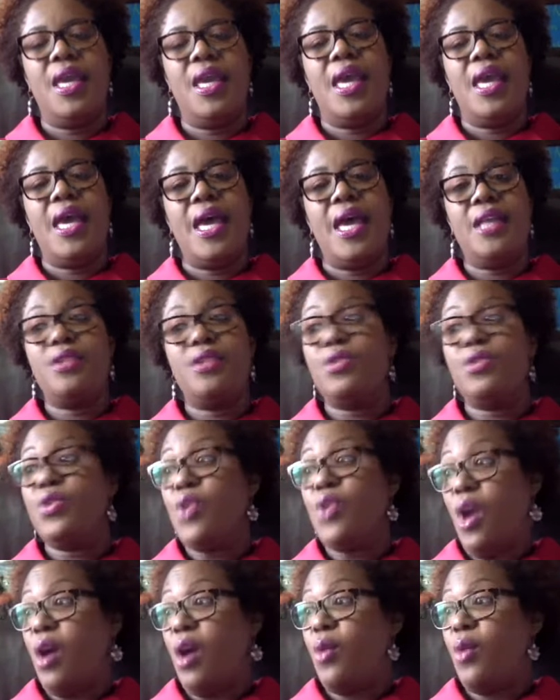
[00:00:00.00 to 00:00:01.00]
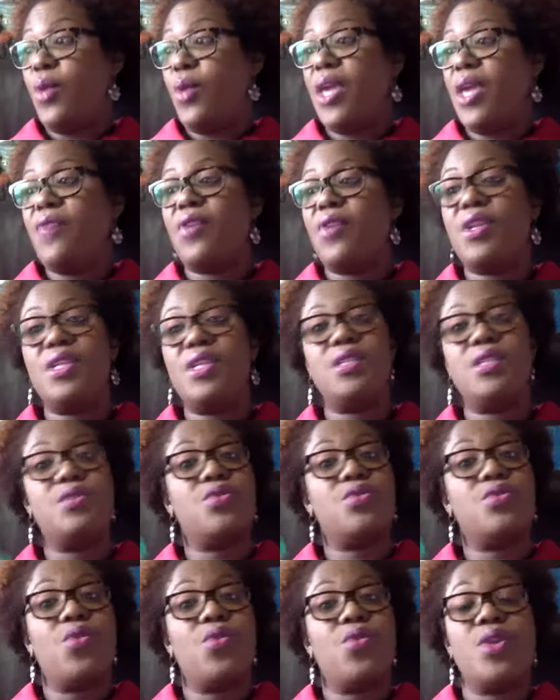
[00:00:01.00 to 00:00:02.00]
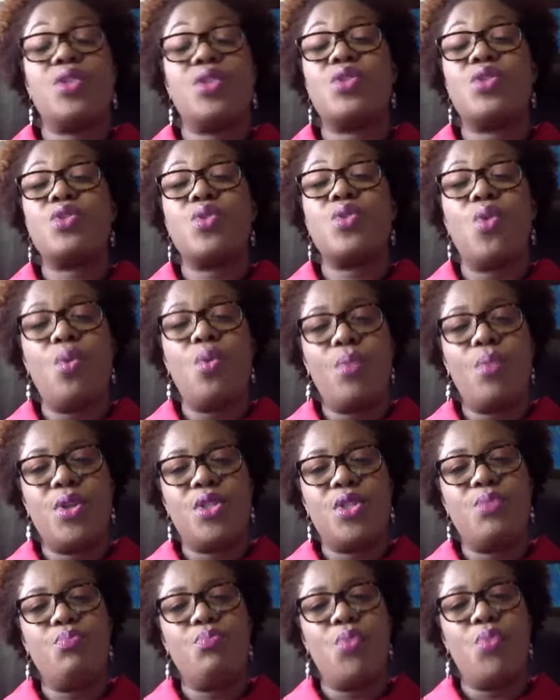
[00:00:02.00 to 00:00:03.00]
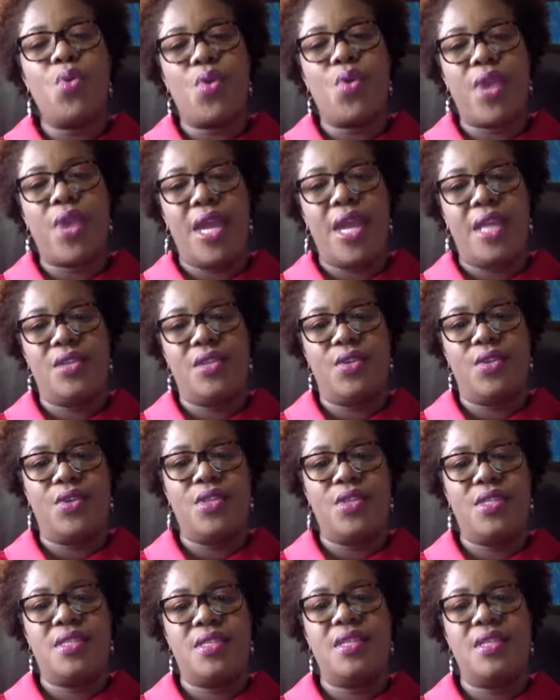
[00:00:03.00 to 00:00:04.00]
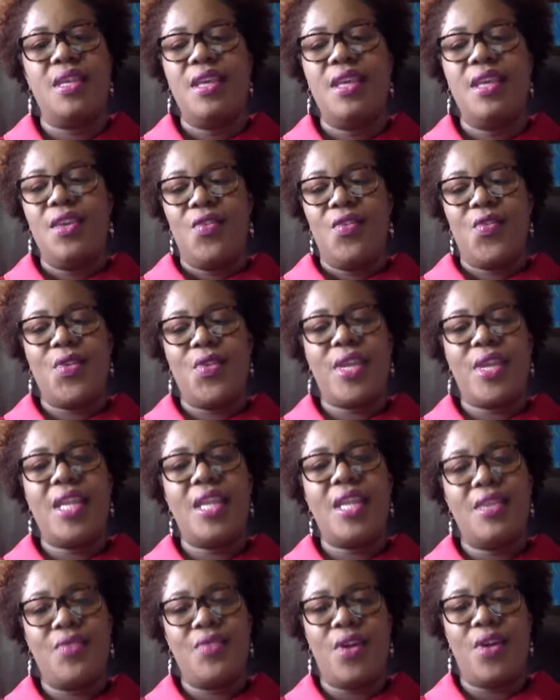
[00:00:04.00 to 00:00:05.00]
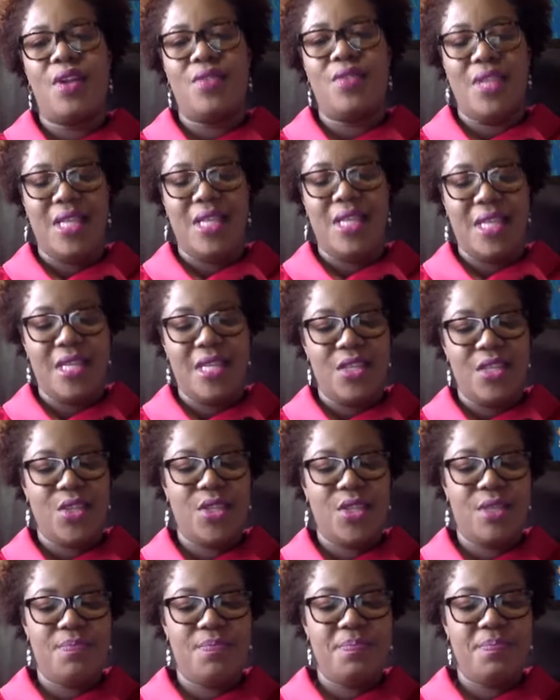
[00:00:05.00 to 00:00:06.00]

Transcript: And now Avon is throwing so much more at us for getting involved in leadership.